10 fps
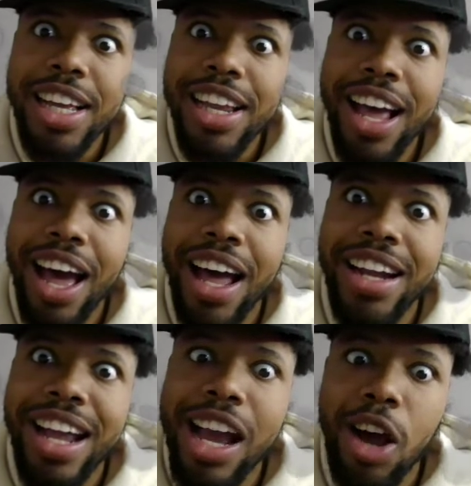Ah,
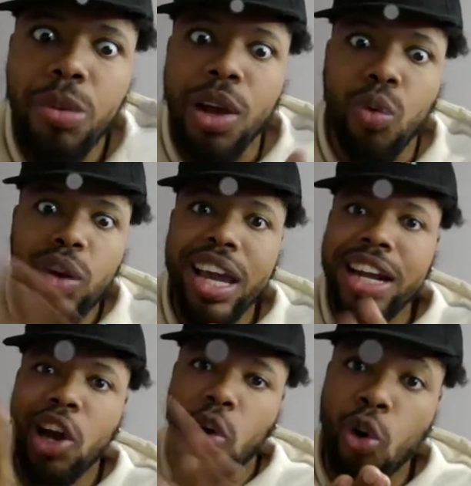damn, nigga. Read
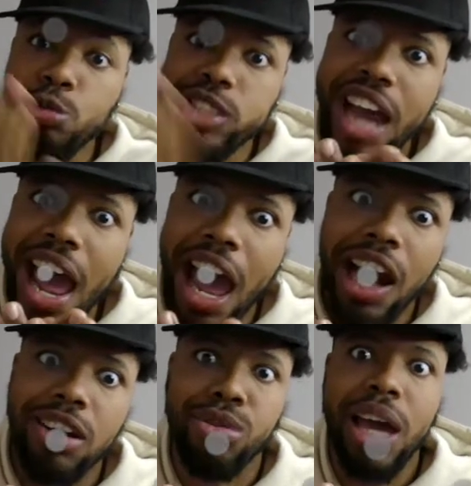the group chat,
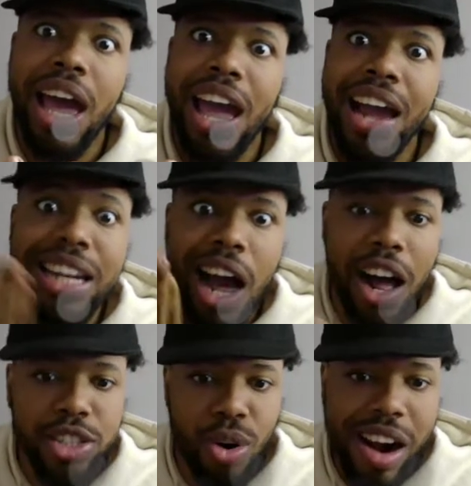okay? I need the
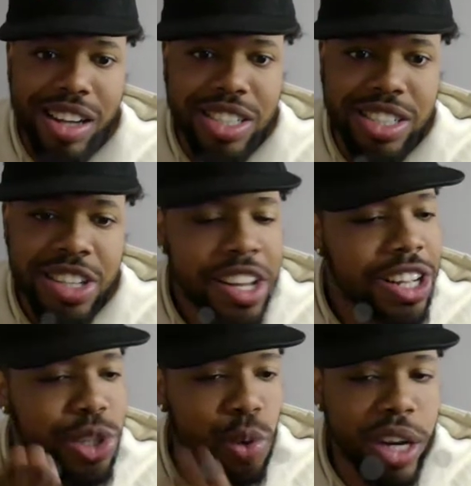entourages
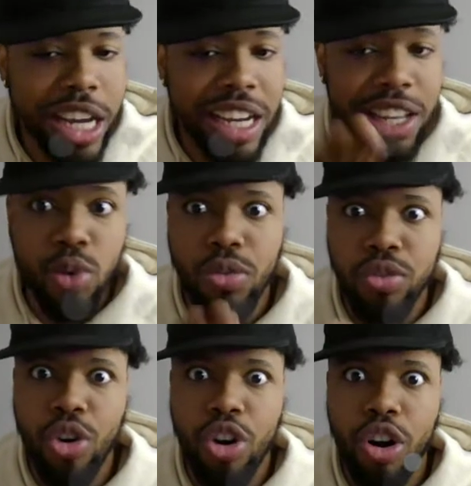to read the
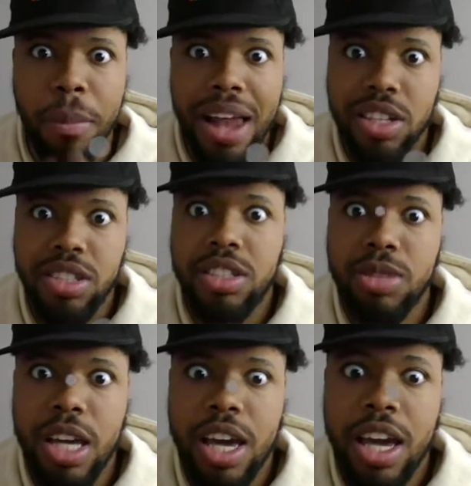uniform policy,
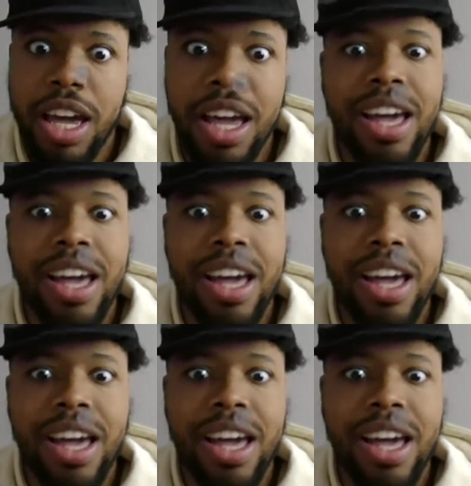okay?